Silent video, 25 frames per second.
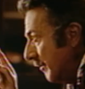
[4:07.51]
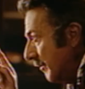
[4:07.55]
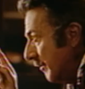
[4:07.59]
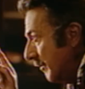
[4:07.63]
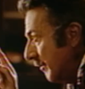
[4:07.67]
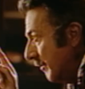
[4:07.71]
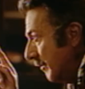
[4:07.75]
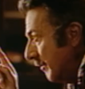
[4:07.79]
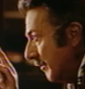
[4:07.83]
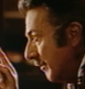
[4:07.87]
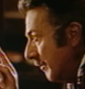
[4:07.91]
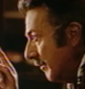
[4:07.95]

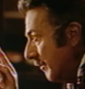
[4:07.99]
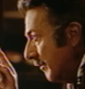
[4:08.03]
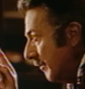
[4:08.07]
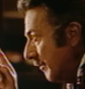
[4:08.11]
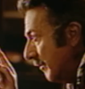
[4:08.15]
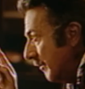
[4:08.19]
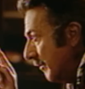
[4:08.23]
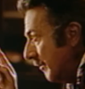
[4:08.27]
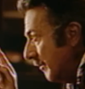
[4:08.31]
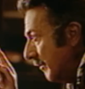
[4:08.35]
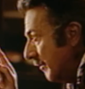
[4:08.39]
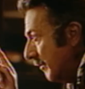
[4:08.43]

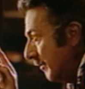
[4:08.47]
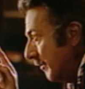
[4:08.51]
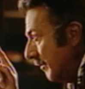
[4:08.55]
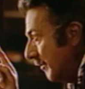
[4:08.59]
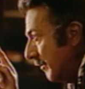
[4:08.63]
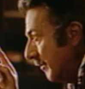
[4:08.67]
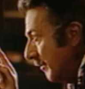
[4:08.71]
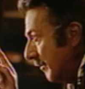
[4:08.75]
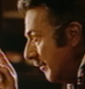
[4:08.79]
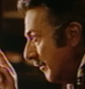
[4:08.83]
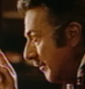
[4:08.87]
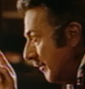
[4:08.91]

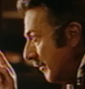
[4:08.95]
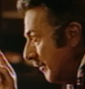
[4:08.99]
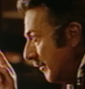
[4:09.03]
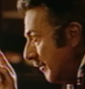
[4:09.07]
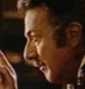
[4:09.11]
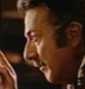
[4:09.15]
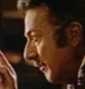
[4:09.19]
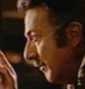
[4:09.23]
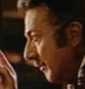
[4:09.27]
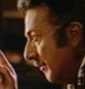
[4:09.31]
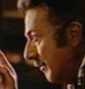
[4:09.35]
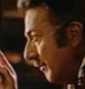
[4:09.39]

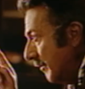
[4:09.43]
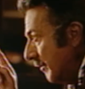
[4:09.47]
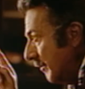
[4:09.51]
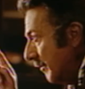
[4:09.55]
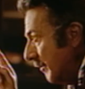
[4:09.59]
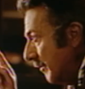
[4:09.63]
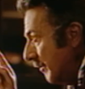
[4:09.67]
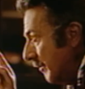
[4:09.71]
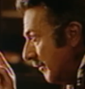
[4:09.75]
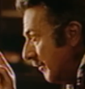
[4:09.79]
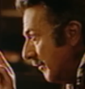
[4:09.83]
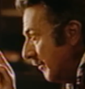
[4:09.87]

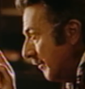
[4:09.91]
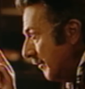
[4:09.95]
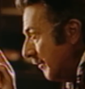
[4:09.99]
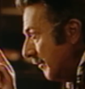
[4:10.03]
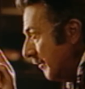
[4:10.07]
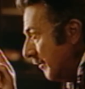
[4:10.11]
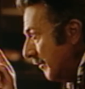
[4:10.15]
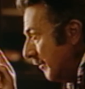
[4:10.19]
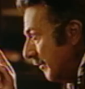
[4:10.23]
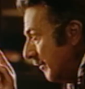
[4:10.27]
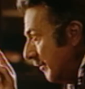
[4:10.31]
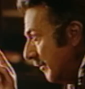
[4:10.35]

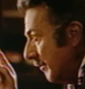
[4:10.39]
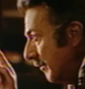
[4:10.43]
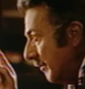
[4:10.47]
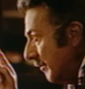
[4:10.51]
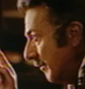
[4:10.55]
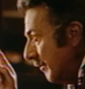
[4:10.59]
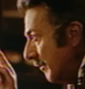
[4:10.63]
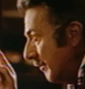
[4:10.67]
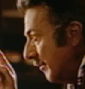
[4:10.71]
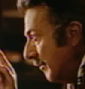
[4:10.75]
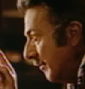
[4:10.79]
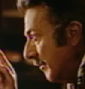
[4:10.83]

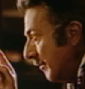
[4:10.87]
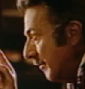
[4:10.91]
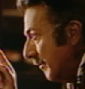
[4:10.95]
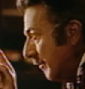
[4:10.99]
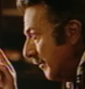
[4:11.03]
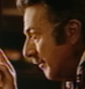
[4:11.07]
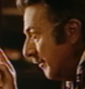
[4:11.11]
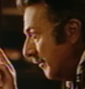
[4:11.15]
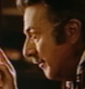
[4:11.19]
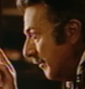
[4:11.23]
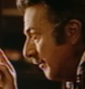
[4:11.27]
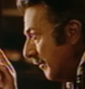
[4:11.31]

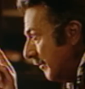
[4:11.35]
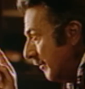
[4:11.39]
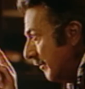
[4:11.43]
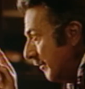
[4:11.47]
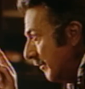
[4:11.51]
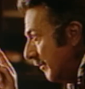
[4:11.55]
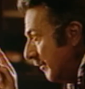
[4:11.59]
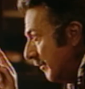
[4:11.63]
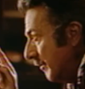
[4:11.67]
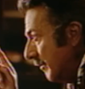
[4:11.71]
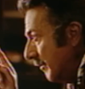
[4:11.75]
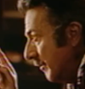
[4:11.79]

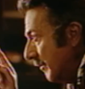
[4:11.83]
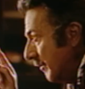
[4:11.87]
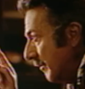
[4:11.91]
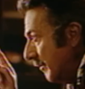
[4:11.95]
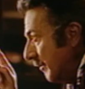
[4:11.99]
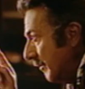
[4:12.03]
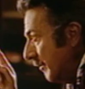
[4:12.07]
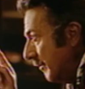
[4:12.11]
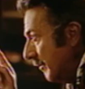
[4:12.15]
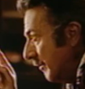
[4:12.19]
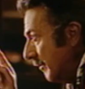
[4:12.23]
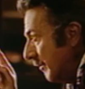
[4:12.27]

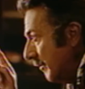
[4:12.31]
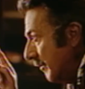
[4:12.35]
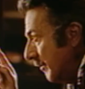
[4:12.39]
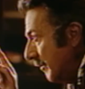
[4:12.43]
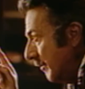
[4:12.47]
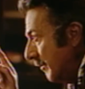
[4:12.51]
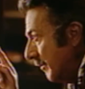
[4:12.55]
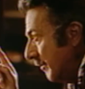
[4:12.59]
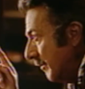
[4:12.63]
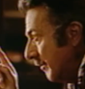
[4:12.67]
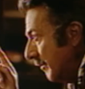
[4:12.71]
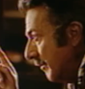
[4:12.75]

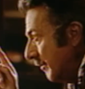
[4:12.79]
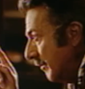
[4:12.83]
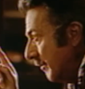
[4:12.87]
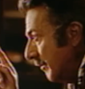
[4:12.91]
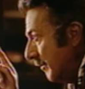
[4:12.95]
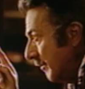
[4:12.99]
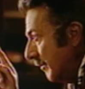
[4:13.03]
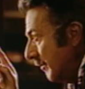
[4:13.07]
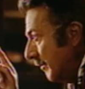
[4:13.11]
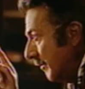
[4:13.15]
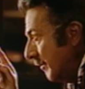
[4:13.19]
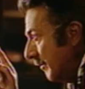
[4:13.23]

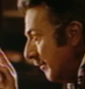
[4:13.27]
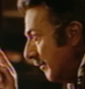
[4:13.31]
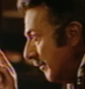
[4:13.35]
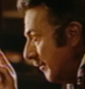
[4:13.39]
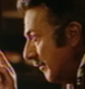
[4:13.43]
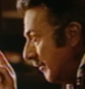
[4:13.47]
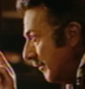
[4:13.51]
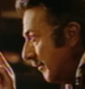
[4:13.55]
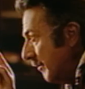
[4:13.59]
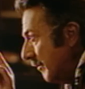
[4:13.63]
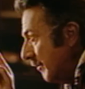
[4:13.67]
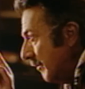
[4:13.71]

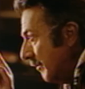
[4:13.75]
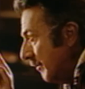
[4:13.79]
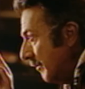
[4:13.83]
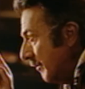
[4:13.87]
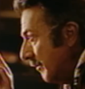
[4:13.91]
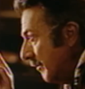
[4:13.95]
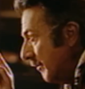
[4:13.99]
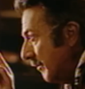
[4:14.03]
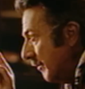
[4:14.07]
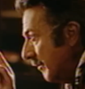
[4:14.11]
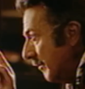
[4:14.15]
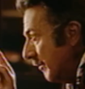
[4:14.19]

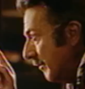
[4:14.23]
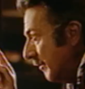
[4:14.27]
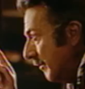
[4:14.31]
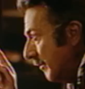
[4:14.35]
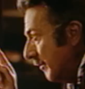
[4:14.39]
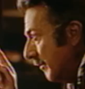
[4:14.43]
No words are spoken by the person on screen.